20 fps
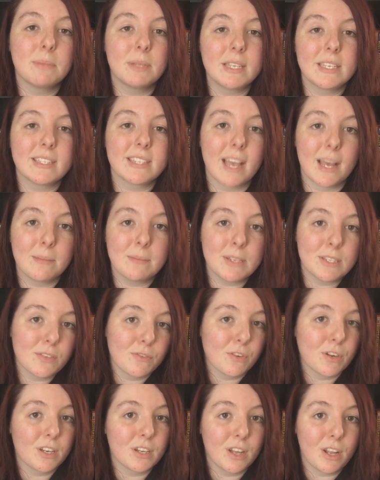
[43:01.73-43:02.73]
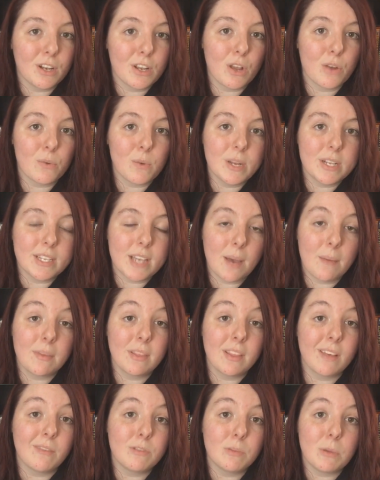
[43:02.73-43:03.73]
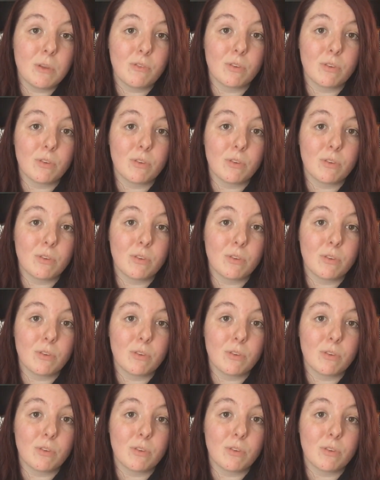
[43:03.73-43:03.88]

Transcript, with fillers: Please add me as a friend on Goodreads. I would love to